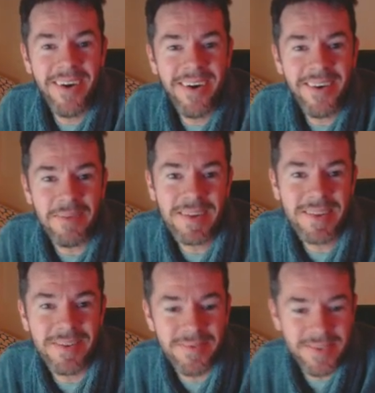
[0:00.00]
I must
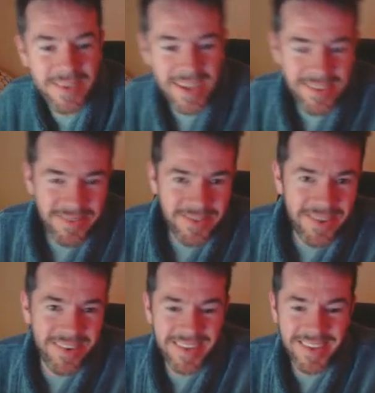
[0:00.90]
have added some
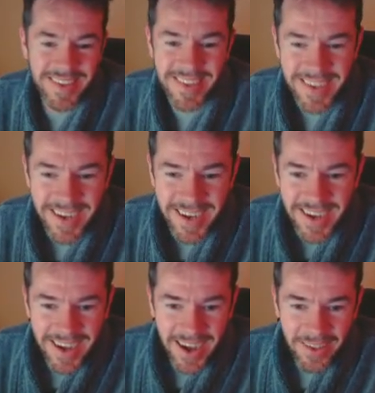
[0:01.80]
coins.
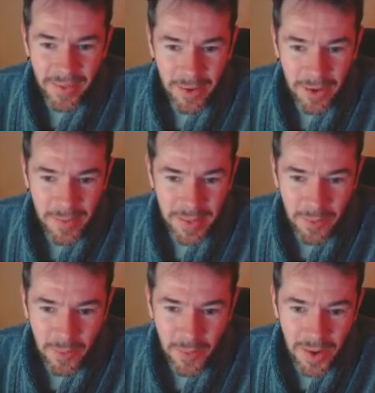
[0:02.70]
I thought that would have been the
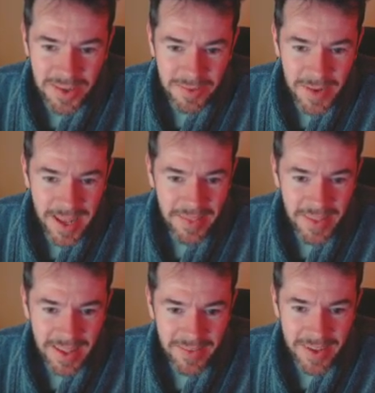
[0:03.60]
worst way to end
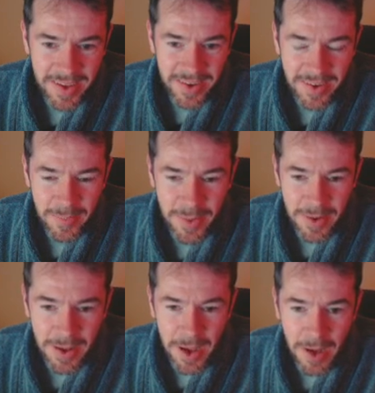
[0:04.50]
this video, but
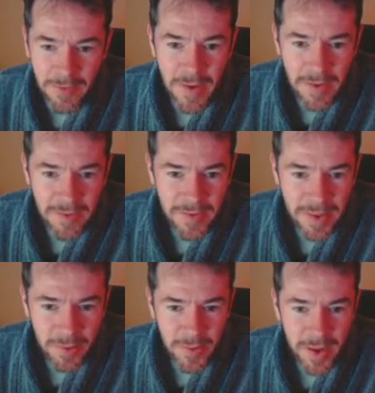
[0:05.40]
a very
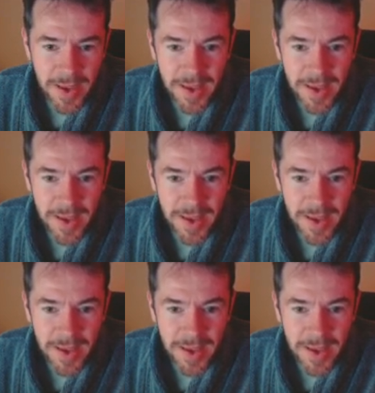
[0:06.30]
fitting way.